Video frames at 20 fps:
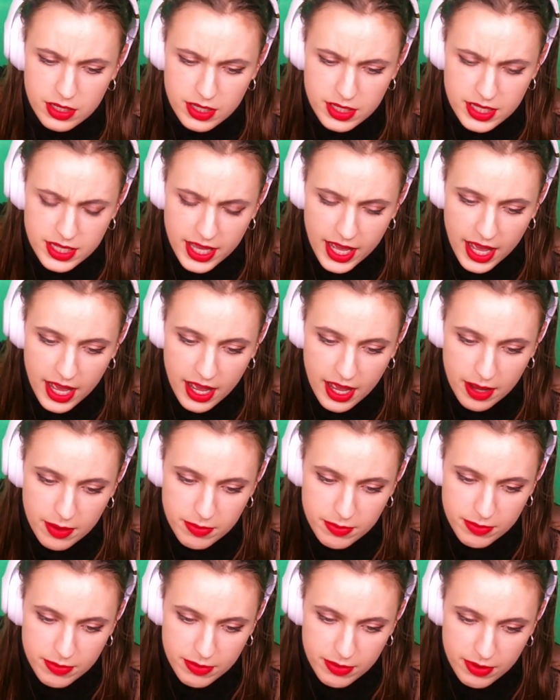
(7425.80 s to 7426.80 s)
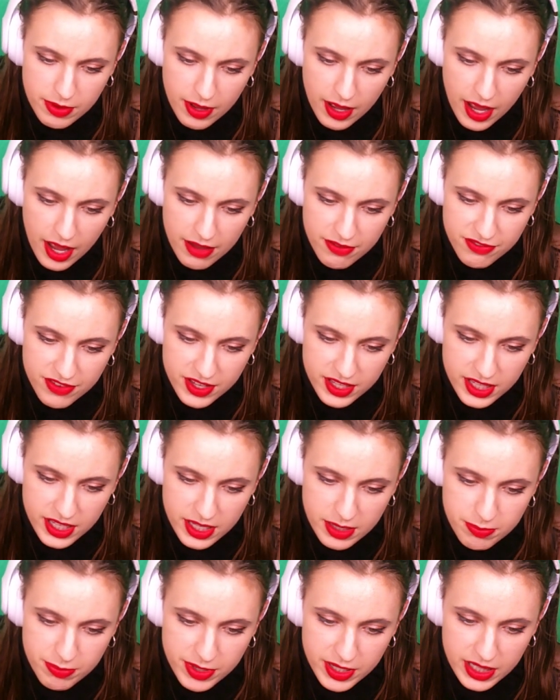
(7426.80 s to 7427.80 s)
Yeah, I feel
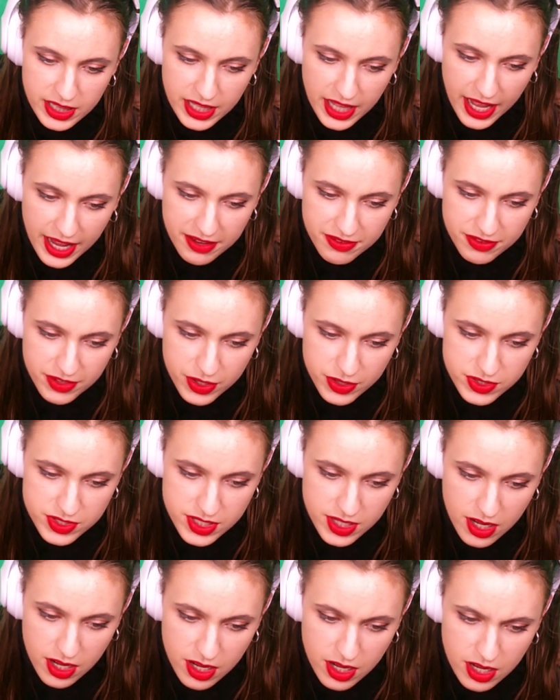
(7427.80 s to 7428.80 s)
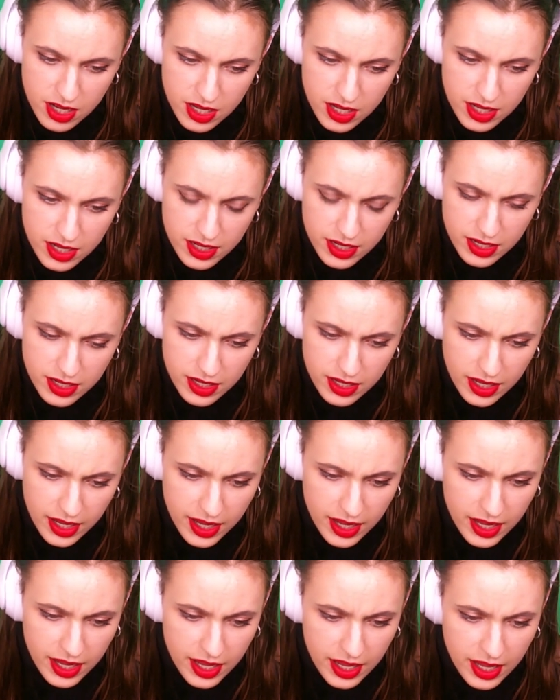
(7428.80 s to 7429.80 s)
like, but Life Goes On
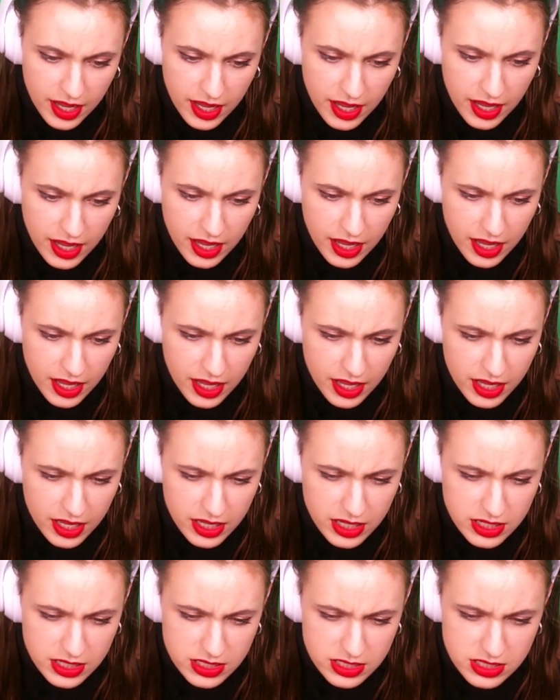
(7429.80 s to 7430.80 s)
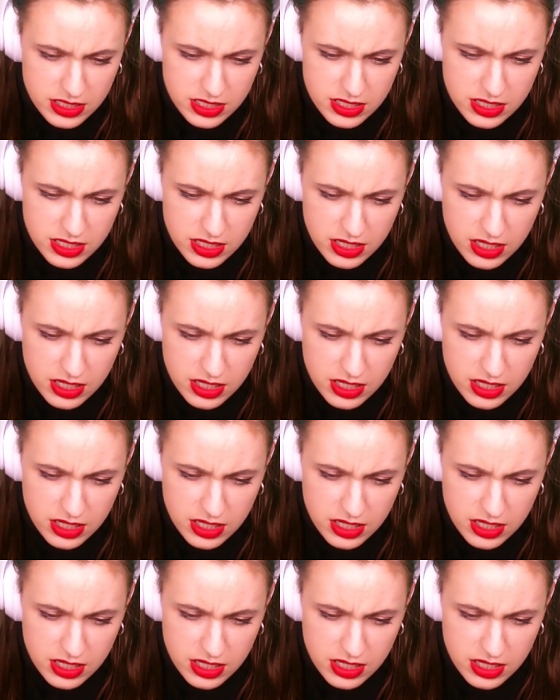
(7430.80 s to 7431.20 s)
and